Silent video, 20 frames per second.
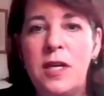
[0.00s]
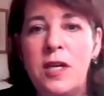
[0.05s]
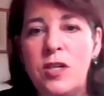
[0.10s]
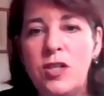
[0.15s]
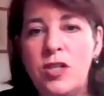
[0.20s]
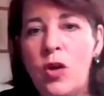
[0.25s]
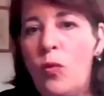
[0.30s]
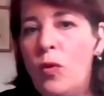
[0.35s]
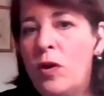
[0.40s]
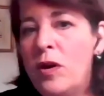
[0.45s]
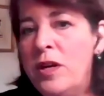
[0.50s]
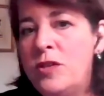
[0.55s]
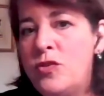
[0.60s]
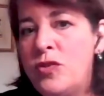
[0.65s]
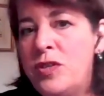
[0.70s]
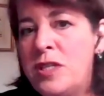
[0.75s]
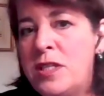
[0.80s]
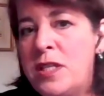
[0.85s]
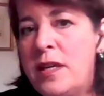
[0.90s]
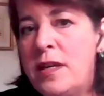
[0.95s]
So we're
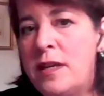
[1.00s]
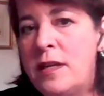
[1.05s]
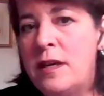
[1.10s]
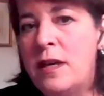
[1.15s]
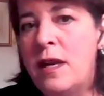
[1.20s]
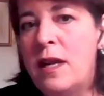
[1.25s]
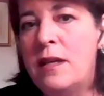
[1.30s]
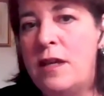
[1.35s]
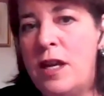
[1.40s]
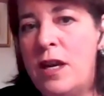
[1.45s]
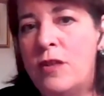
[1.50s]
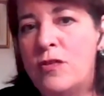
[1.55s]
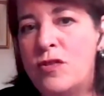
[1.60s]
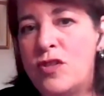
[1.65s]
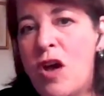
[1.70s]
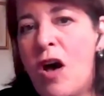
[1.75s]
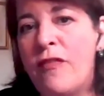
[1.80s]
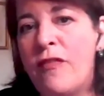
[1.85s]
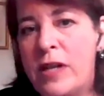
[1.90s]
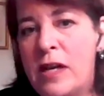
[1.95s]
interested in,
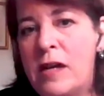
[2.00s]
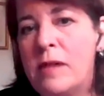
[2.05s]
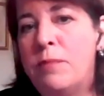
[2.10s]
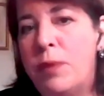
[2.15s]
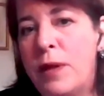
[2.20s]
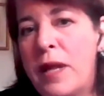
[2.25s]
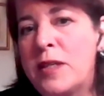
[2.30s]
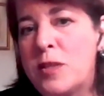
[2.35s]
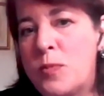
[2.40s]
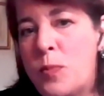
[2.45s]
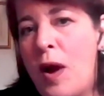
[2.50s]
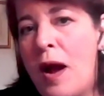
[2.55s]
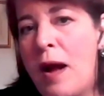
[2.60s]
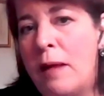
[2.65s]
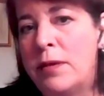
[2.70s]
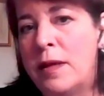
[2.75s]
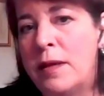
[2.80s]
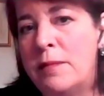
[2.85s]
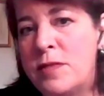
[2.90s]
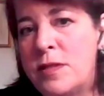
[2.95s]
solving complex
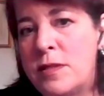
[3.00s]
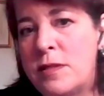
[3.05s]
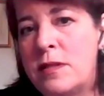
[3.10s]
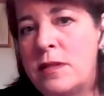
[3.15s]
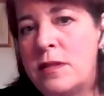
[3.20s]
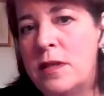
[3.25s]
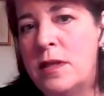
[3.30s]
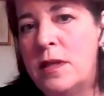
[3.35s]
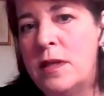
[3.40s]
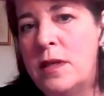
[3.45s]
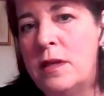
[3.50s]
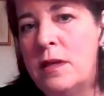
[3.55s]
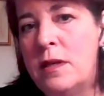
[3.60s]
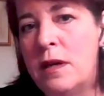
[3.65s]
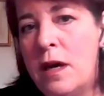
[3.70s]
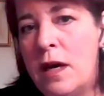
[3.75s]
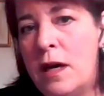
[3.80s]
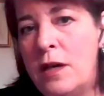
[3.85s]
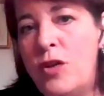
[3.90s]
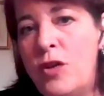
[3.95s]
problems
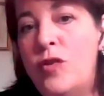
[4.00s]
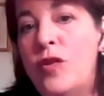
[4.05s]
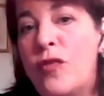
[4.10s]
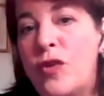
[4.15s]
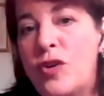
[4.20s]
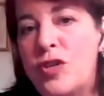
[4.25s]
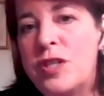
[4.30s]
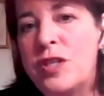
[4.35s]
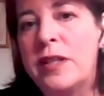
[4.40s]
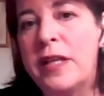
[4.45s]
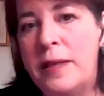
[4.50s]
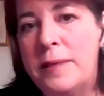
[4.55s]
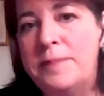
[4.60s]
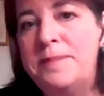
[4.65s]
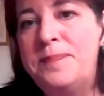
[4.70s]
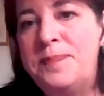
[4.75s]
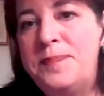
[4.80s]
universally.